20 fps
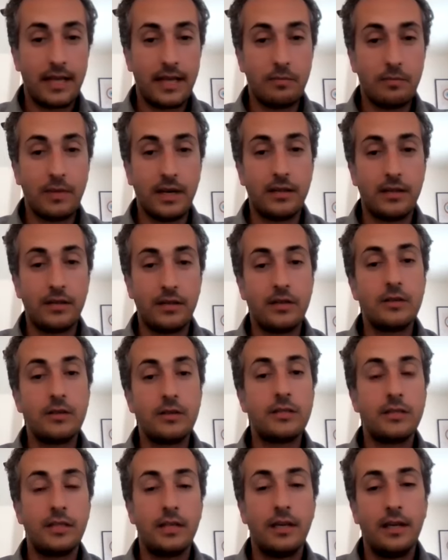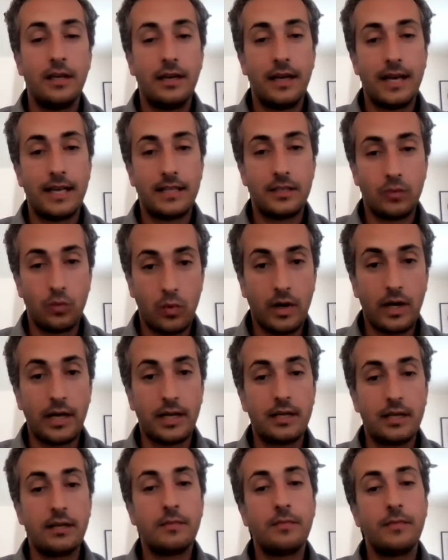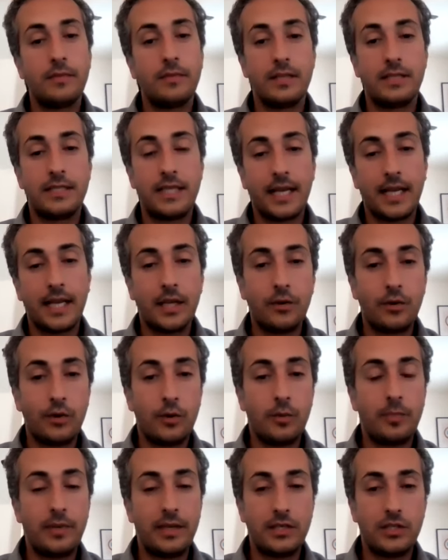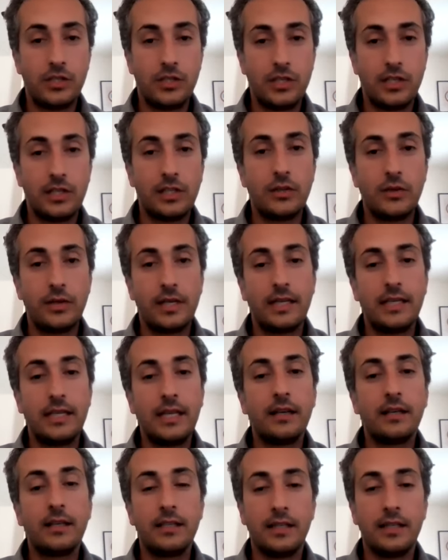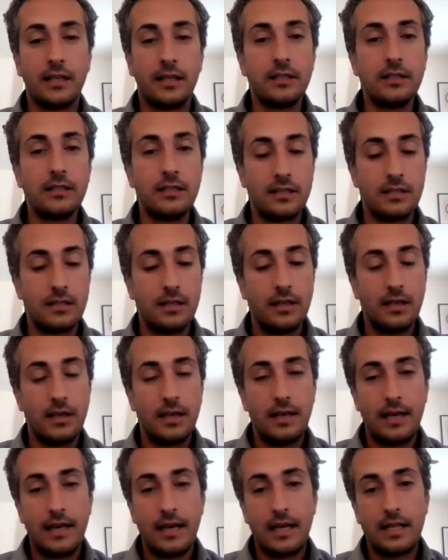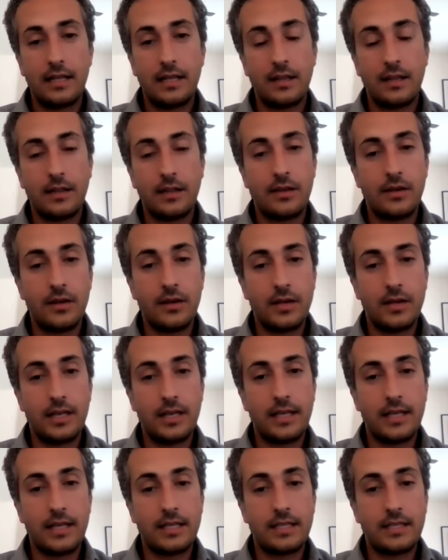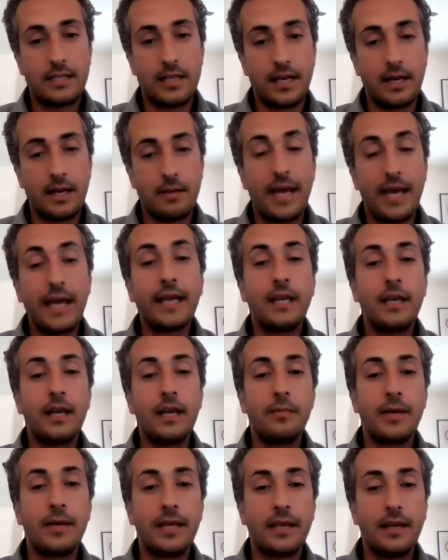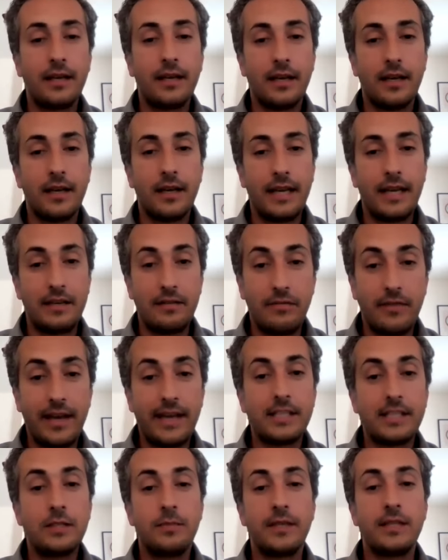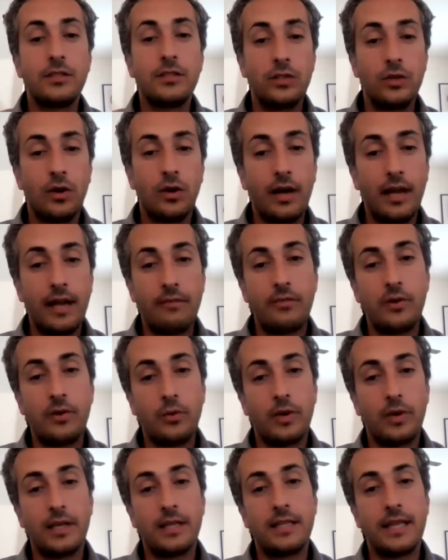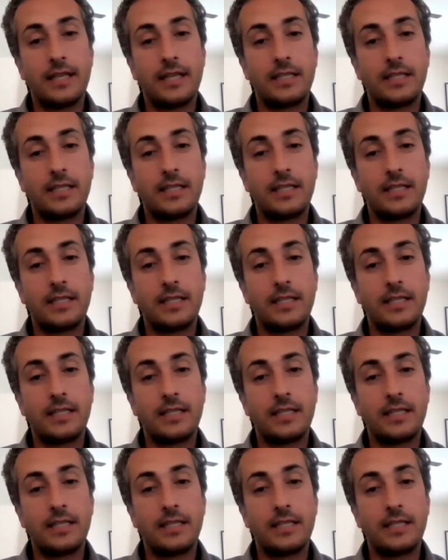and mothers as one. The second group is children and young adults. And the third is um, economic uh, advancement. So everyone